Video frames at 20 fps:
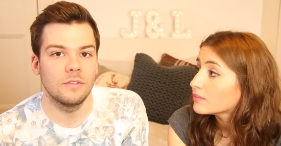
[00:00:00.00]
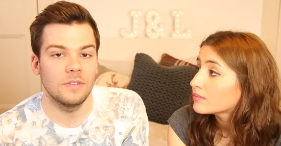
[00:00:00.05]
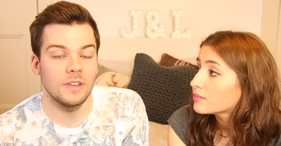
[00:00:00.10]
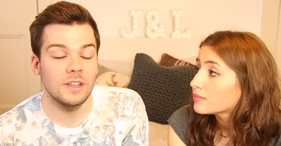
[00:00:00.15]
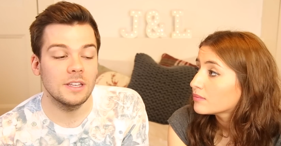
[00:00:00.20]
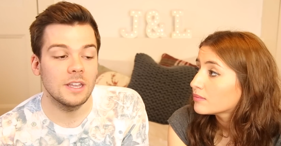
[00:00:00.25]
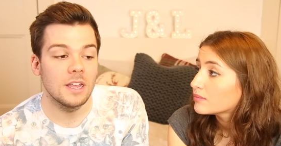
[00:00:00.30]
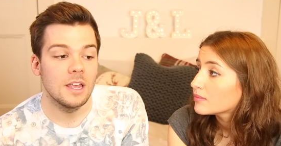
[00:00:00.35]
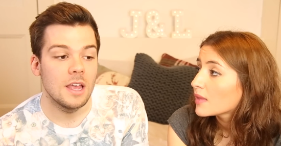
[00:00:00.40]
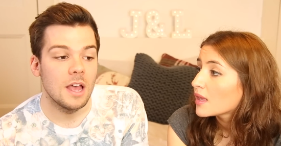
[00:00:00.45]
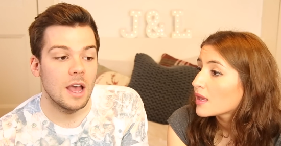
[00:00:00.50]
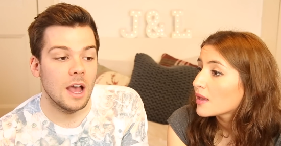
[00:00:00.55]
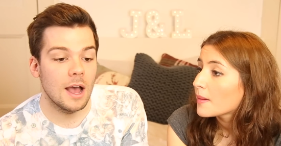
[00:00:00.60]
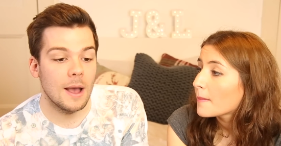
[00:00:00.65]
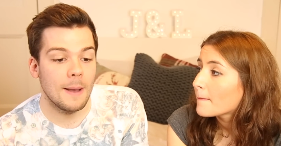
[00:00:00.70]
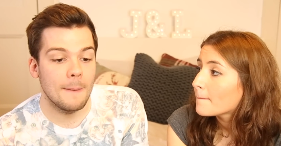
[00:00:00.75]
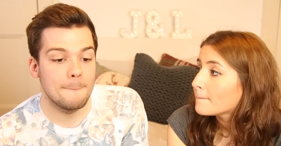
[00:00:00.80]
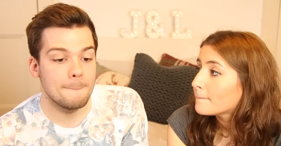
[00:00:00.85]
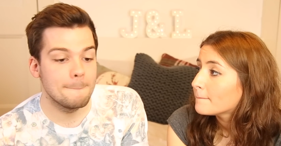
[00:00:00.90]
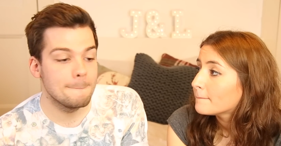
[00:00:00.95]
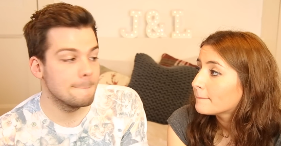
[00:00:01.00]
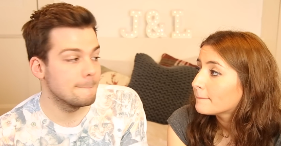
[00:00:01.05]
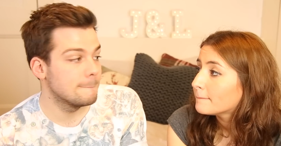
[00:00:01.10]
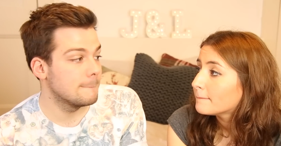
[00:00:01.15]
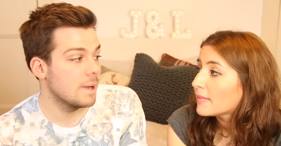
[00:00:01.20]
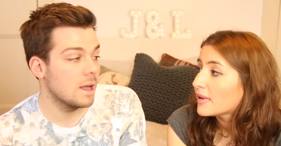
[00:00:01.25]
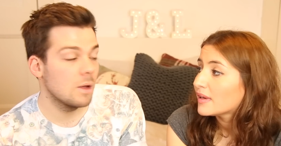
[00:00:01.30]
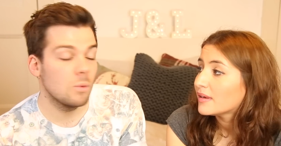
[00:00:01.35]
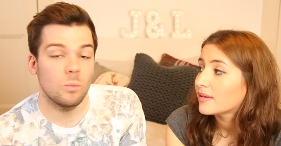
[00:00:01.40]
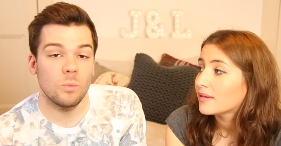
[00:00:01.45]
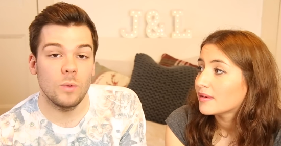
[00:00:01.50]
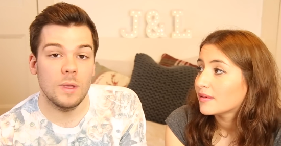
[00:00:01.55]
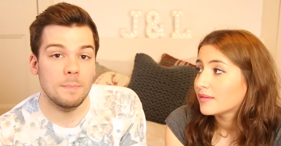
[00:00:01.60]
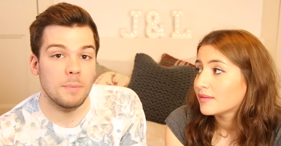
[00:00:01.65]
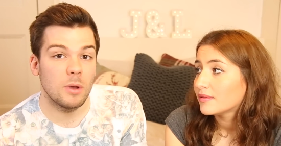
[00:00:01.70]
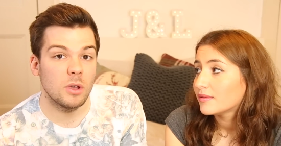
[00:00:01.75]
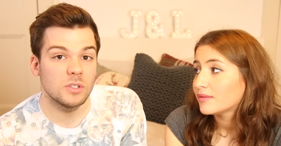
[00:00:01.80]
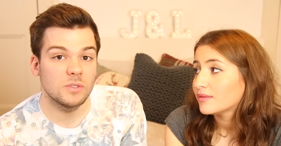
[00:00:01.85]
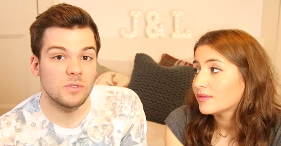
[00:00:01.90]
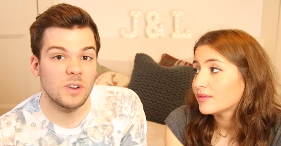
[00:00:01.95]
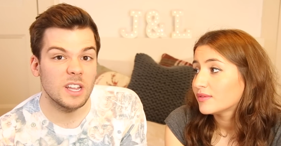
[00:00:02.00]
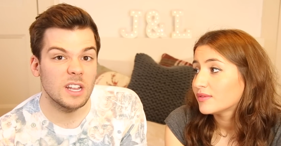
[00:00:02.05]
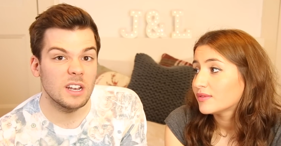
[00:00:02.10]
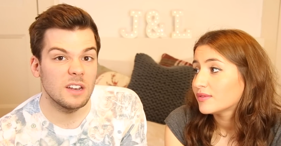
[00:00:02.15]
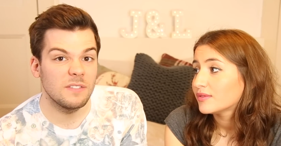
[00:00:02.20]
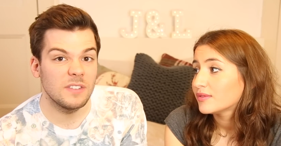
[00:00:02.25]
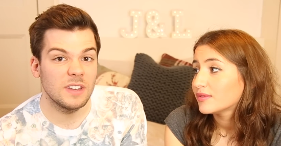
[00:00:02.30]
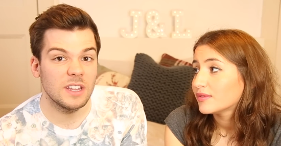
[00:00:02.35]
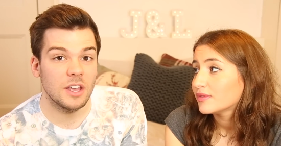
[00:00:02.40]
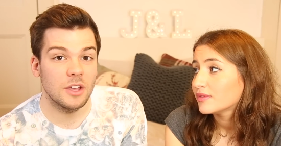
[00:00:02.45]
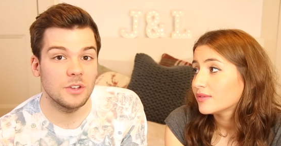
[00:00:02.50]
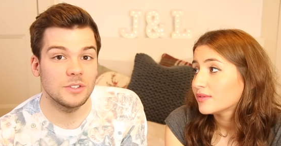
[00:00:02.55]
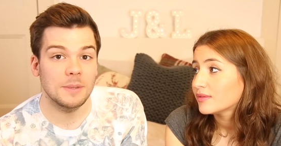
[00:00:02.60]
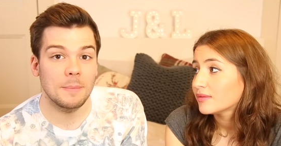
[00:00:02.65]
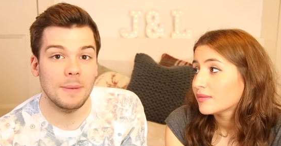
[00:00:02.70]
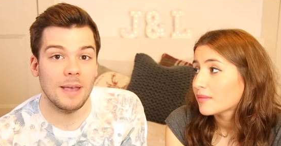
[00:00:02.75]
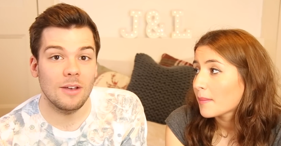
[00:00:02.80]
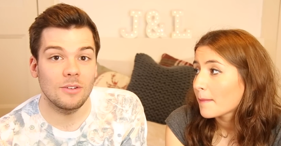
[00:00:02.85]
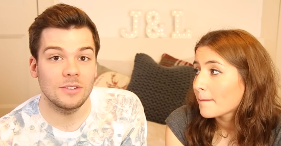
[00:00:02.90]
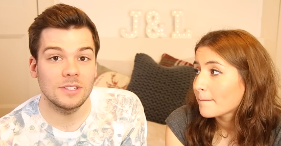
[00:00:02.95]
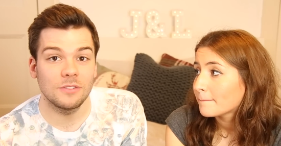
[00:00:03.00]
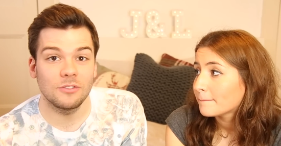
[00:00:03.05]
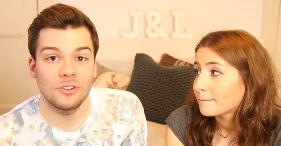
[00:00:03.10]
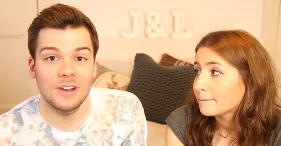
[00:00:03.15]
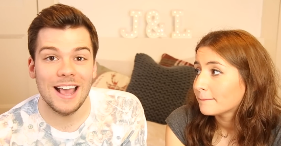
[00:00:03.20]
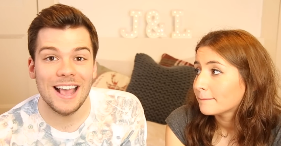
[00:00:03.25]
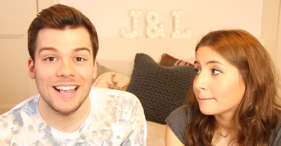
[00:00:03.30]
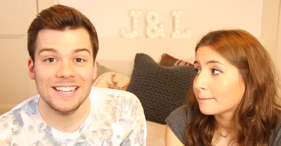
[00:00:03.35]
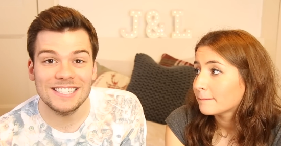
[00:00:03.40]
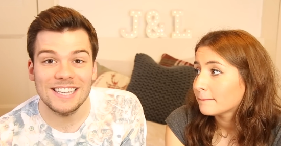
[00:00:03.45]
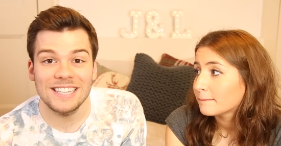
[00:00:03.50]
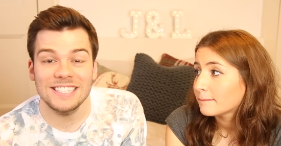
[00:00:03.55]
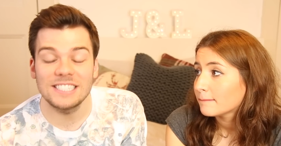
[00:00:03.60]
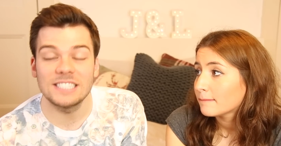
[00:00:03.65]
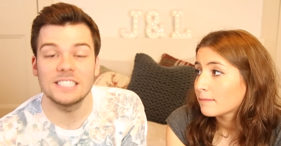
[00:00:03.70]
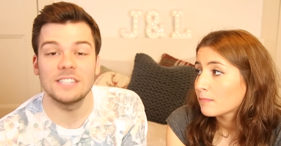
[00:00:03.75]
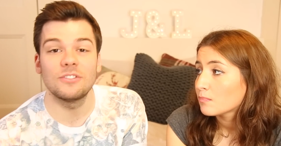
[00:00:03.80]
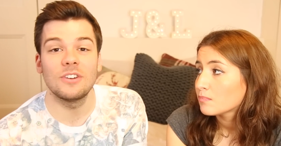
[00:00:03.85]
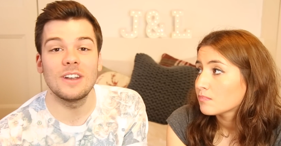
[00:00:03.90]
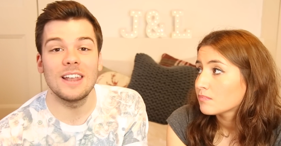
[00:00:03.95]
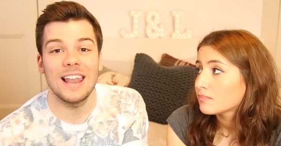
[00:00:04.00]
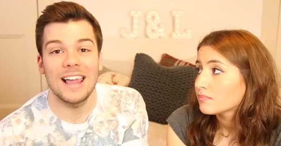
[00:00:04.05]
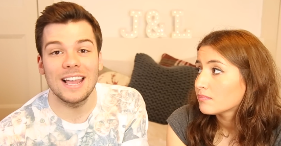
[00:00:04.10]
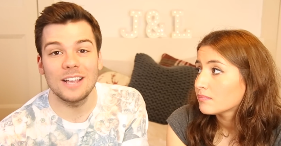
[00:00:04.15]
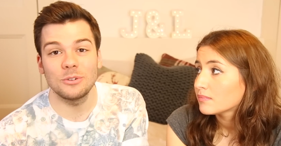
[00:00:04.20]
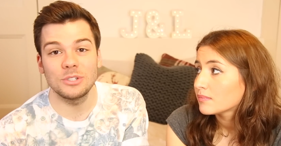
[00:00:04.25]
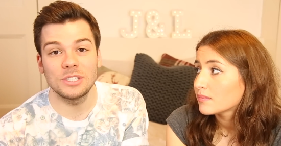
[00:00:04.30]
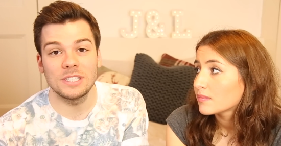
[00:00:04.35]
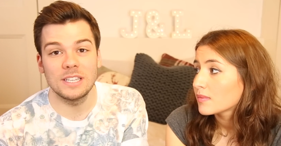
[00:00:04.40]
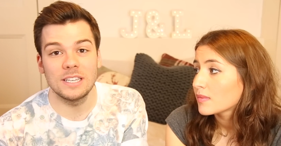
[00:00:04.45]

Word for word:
Speaker 1: of it. Um, but we post regular videos about different accents, different language